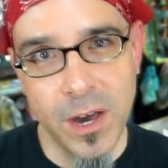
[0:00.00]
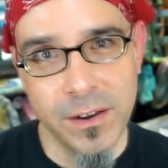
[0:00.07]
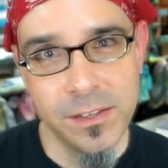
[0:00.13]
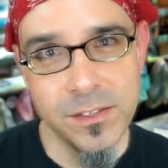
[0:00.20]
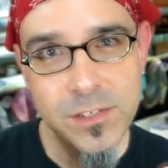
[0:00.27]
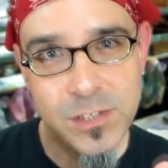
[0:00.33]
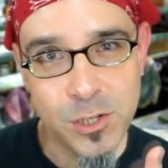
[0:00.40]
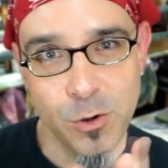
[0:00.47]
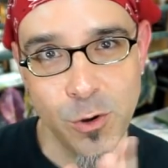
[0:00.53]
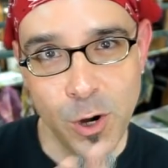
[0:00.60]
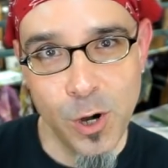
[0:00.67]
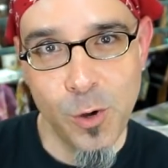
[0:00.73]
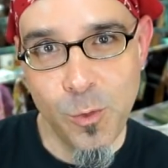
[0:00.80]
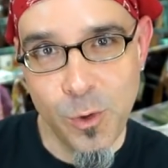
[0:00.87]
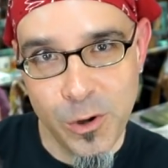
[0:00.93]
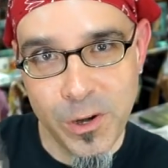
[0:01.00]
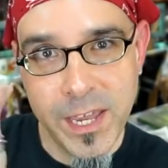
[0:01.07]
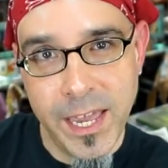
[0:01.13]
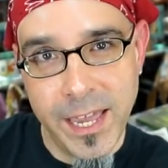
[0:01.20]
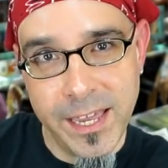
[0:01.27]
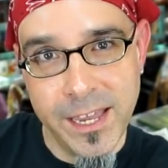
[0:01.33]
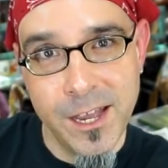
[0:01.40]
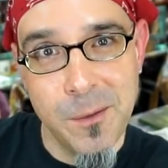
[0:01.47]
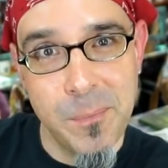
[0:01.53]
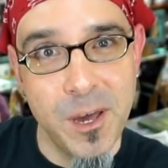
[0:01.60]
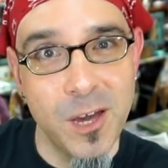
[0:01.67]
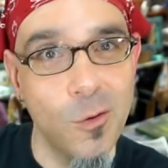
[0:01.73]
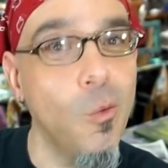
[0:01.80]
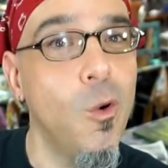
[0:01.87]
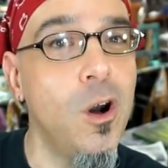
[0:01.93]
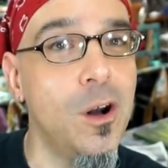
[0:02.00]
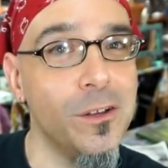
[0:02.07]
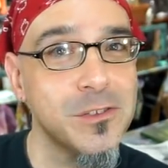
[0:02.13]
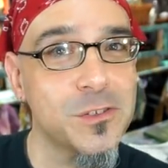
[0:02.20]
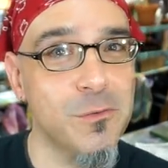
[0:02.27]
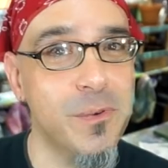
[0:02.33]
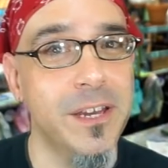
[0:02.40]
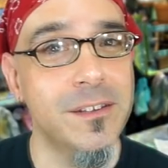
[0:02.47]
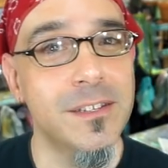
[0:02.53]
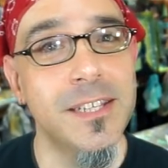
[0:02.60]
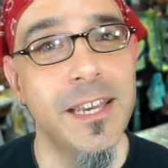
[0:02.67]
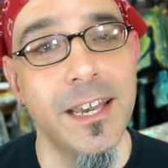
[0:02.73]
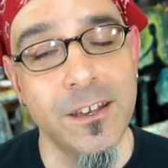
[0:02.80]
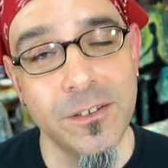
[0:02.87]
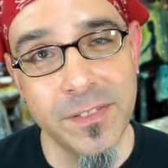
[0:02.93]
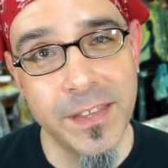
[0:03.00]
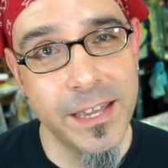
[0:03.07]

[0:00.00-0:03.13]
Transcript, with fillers: out and see your artwork hanging up on walls around town.